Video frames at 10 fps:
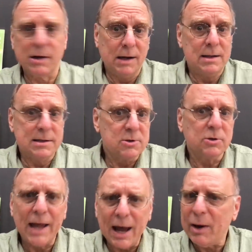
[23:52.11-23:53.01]
I, that's
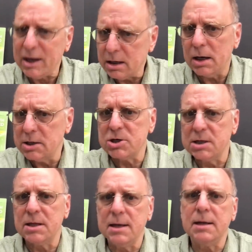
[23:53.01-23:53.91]
certainly how I consciously
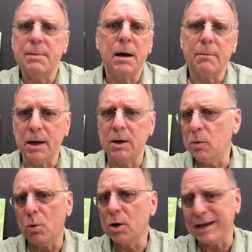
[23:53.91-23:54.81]
think about my
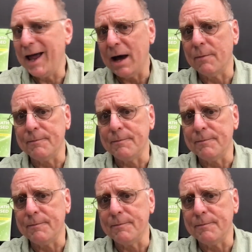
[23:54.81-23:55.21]
own work now.